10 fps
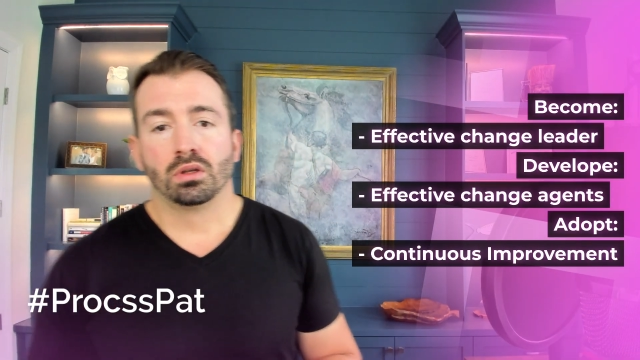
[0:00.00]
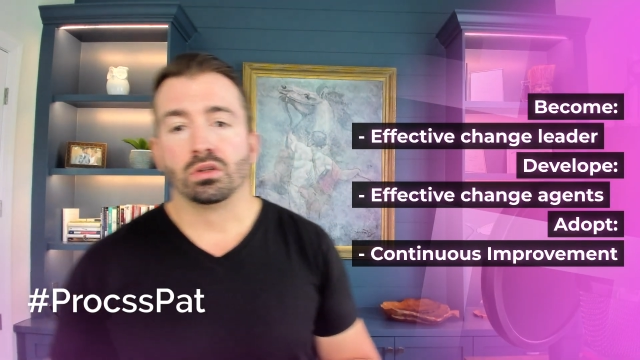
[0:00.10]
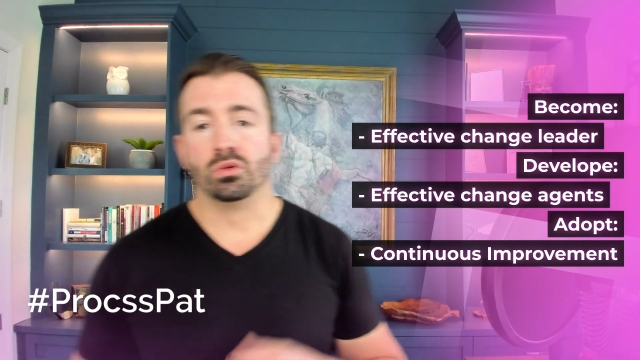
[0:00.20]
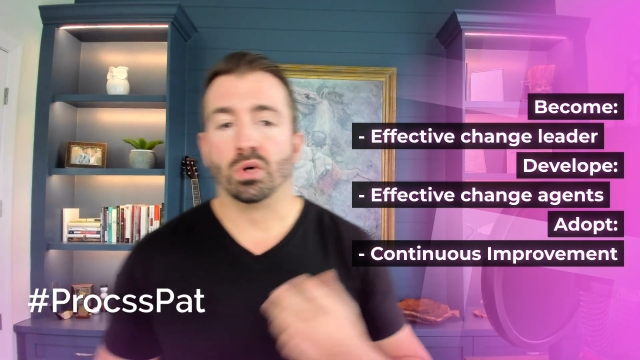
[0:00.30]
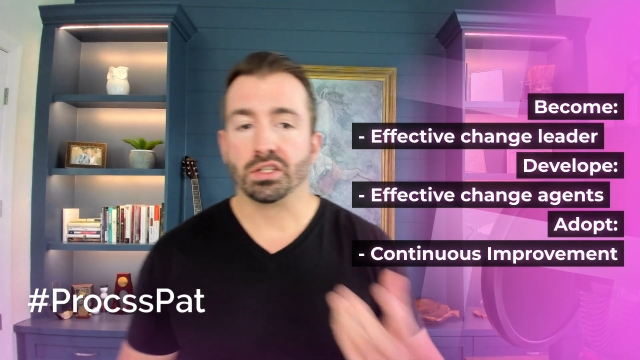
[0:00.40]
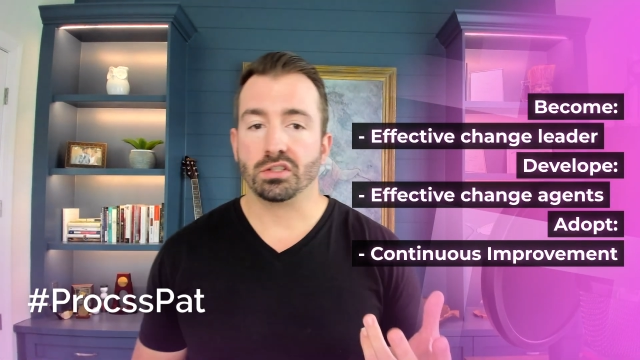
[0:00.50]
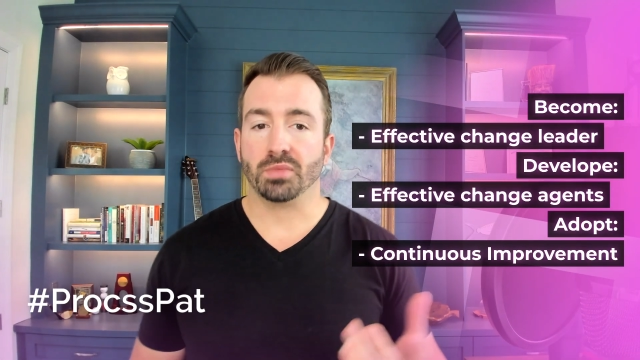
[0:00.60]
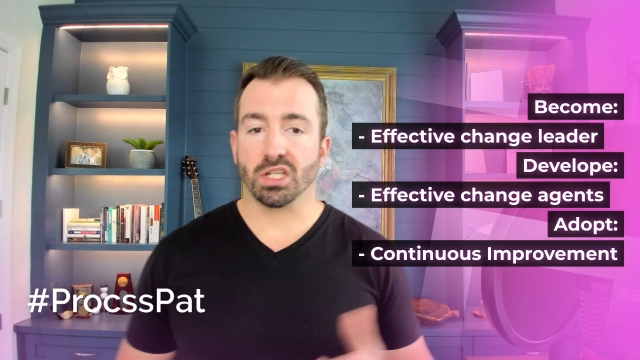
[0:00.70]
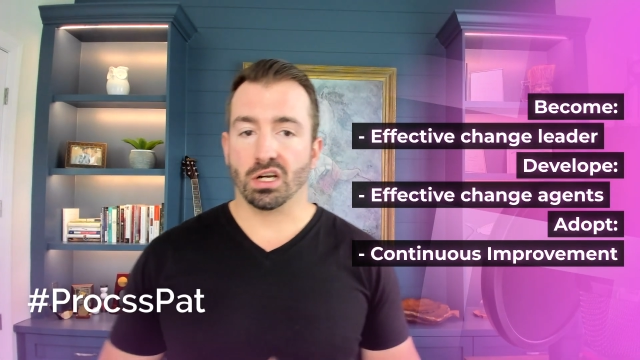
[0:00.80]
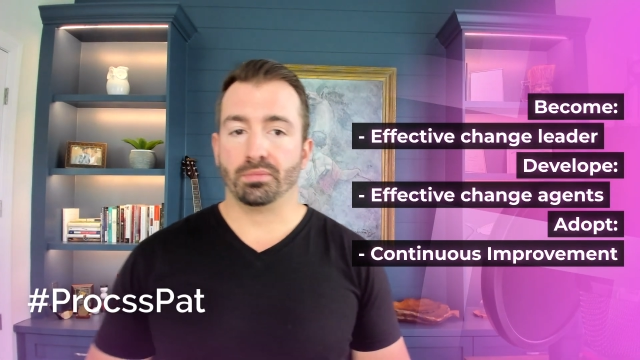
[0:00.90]
you want to
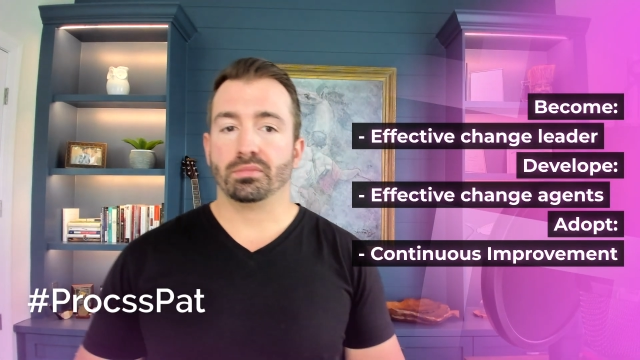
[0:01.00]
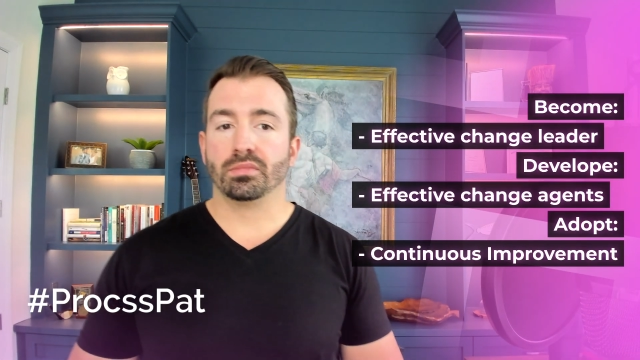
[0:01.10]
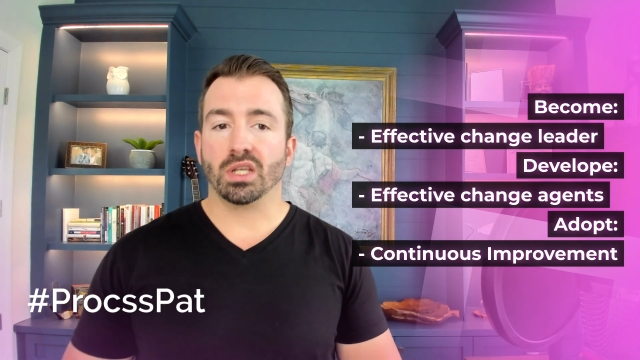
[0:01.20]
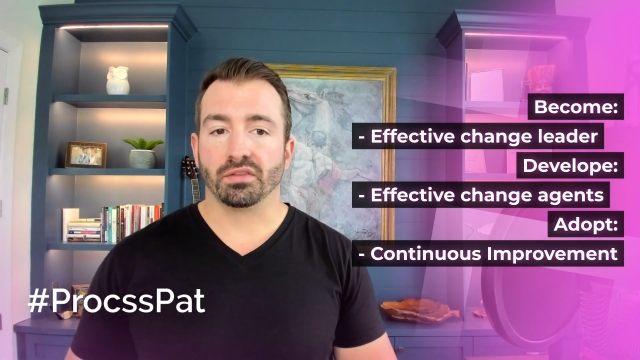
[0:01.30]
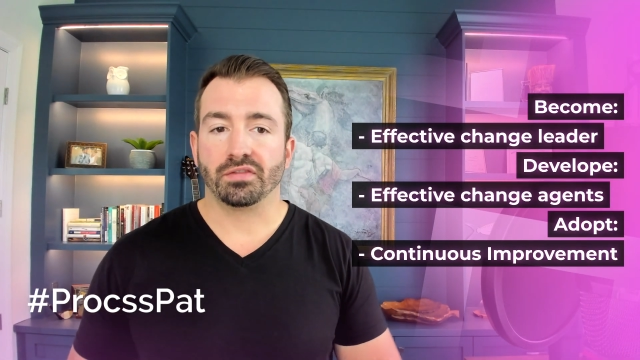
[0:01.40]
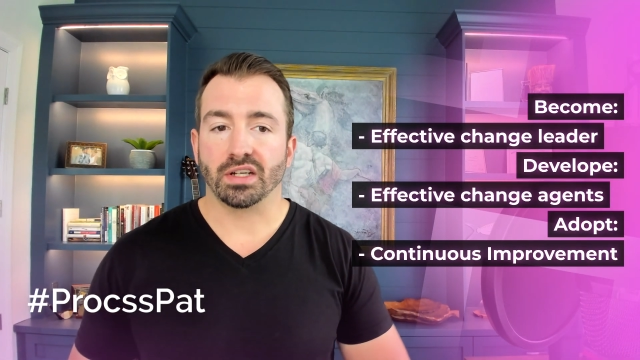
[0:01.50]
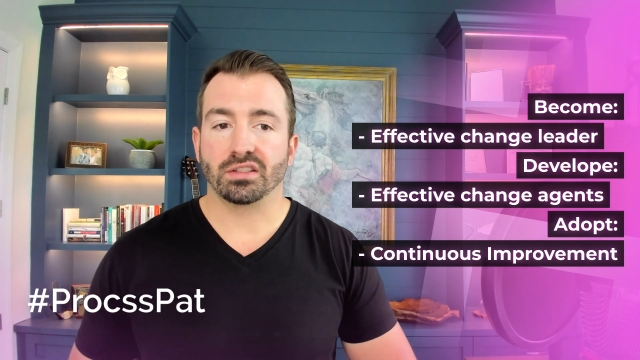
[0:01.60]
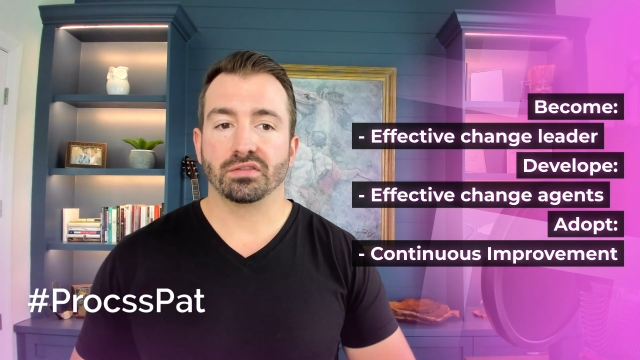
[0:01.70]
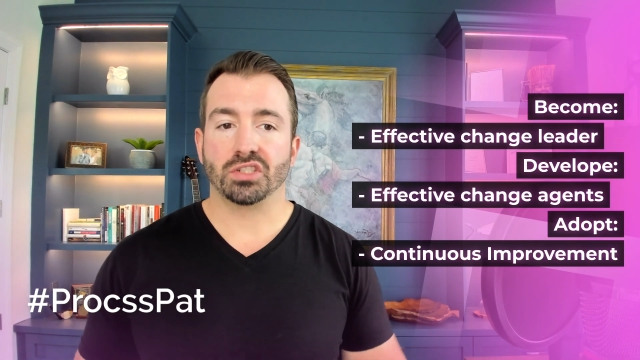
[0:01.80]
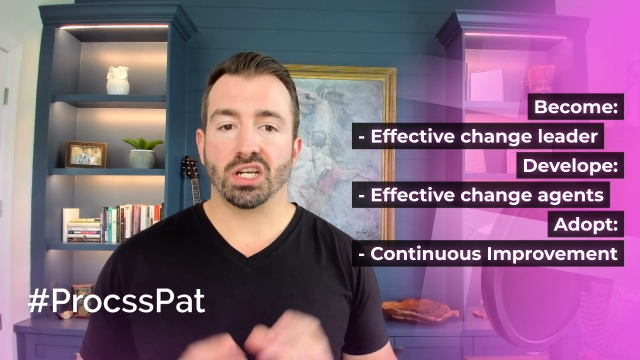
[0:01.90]
become an
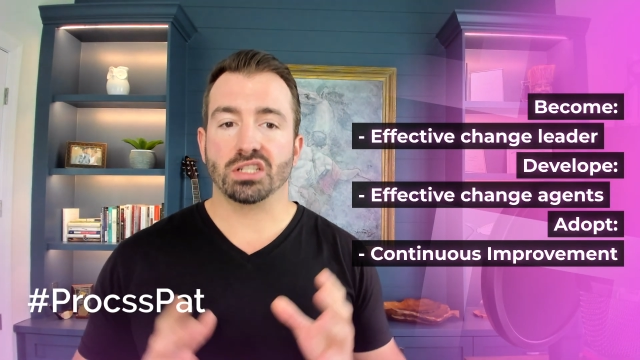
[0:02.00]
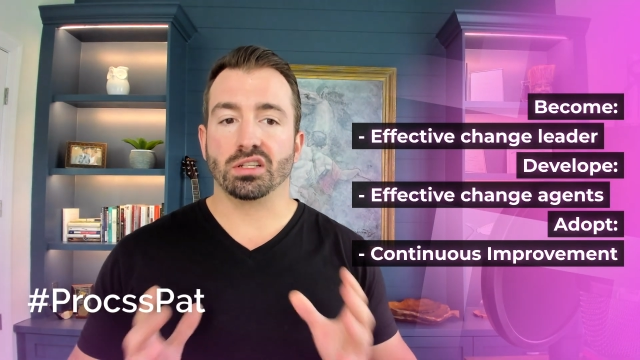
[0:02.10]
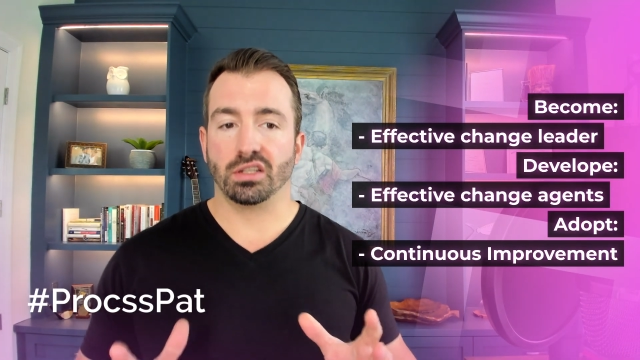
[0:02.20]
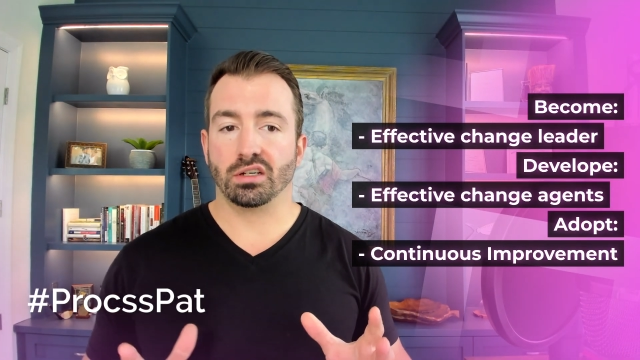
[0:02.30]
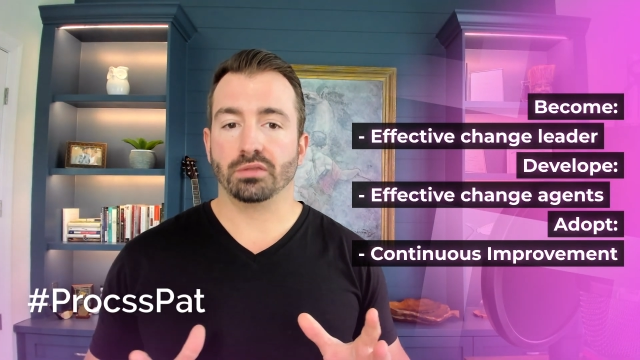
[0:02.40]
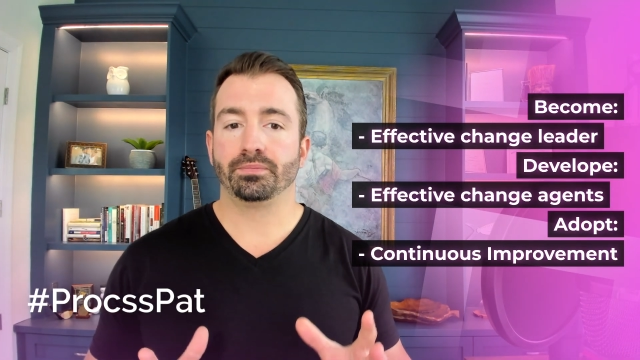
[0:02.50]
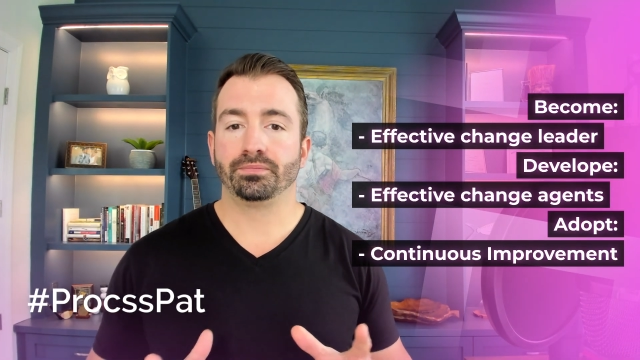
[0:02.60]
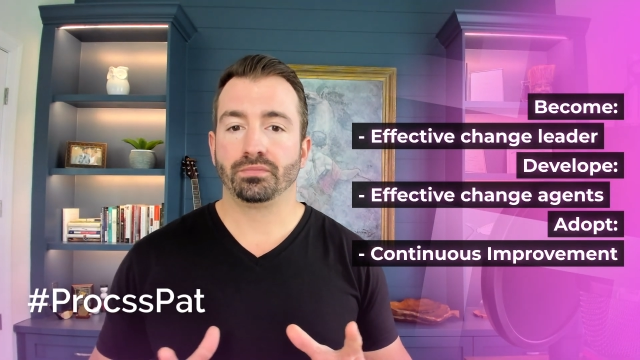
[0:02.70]
effective change leader,